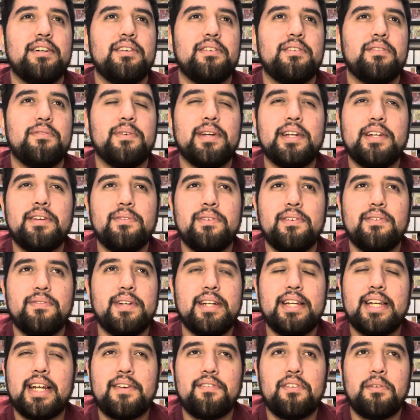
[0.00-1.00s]
we
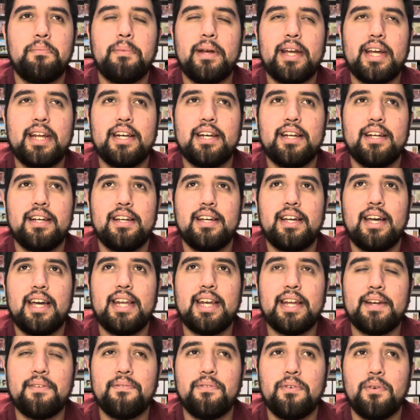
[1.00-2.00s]
never made
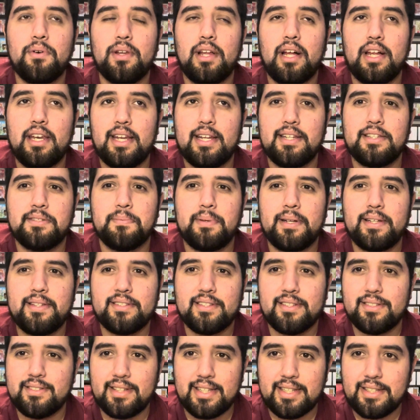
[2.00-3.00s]
any full-on Let's Plays
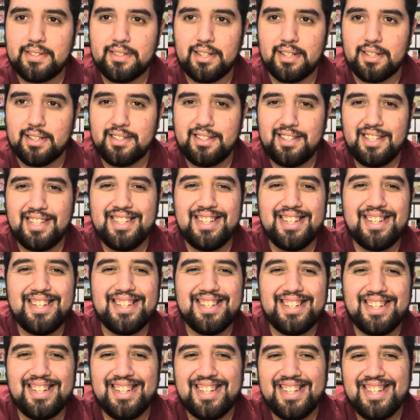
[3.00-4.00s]
because they sucked.
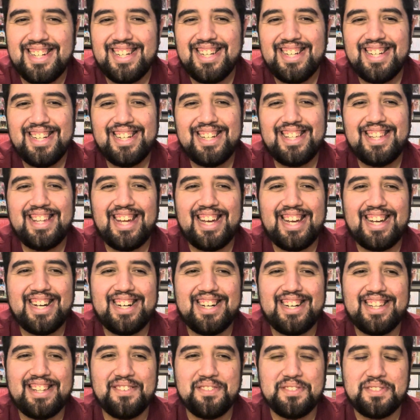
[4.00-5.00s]

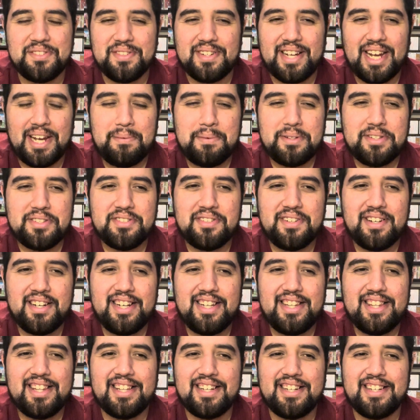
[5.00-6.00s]
There was no chemistry.
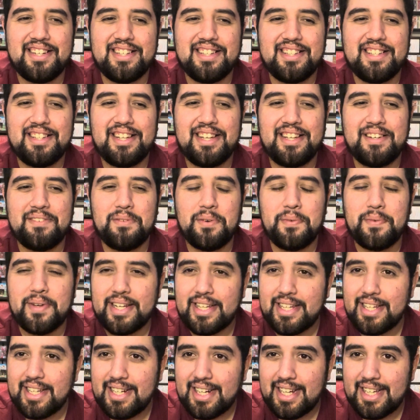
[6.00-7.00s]
And when we
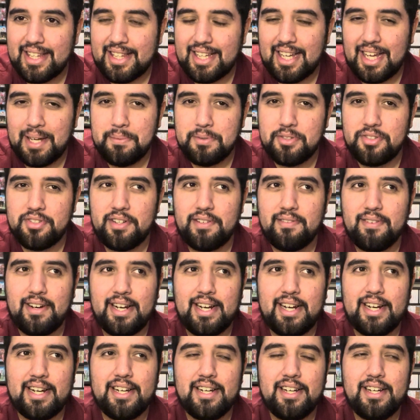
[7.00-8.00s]
did get the chemistry
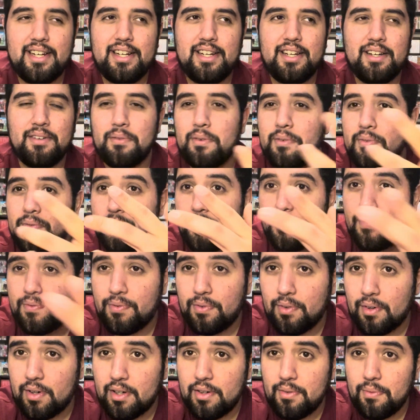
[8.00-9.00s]
right,
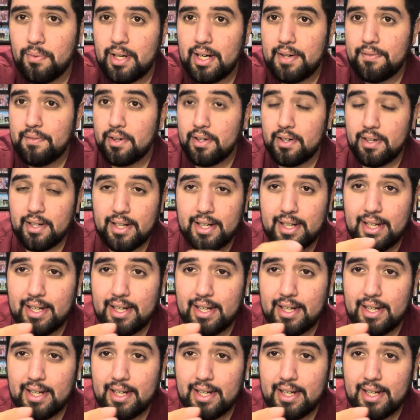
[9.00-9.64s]
for whatever